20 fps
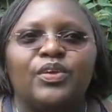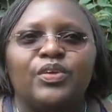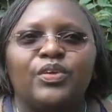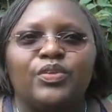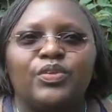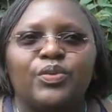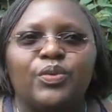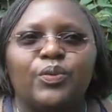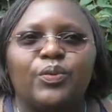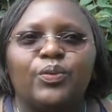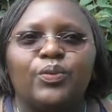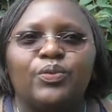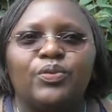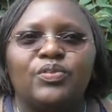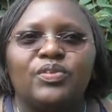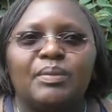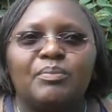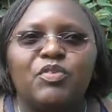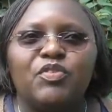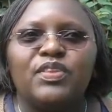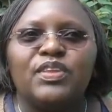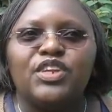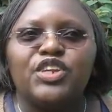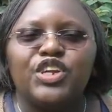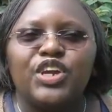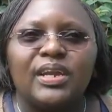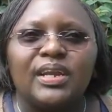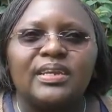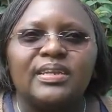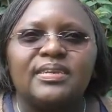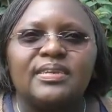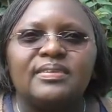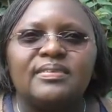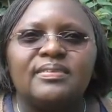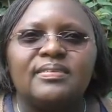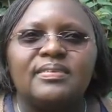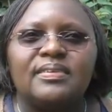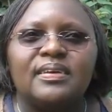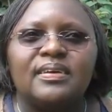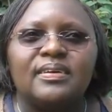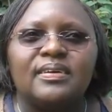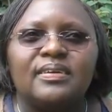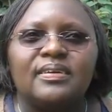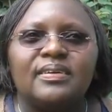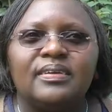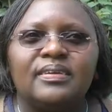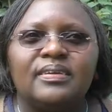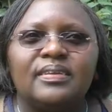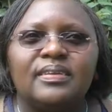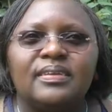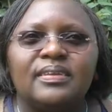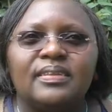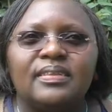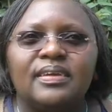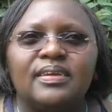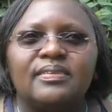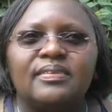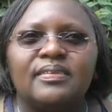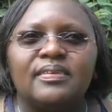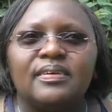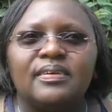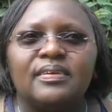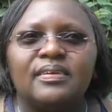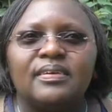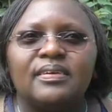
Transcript: So some of the challenges that